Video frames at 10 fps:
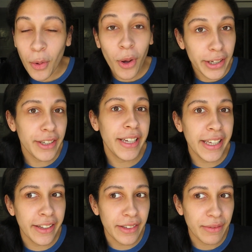Walker
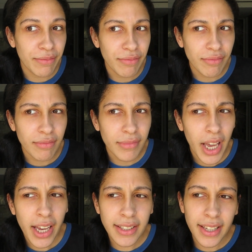Hill.
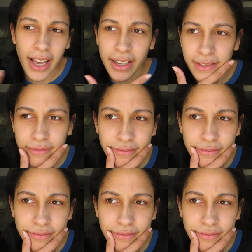I said,